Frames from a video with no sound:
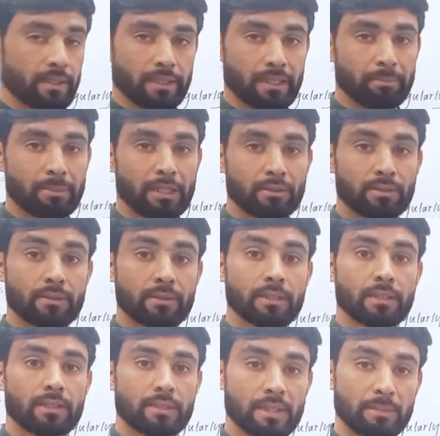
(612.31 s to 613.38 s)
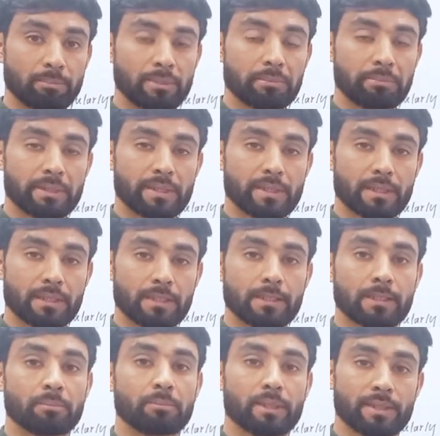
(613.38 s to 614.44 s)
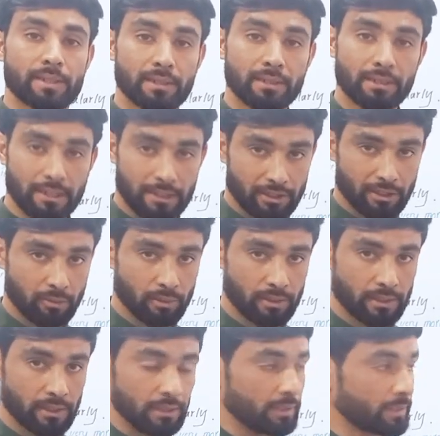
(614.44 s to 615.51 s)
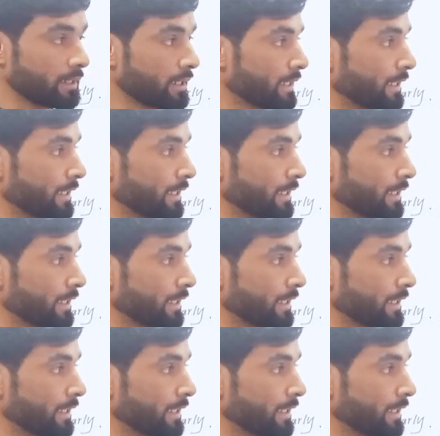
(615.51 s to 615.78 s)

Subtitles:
about simple present and present continuous tense.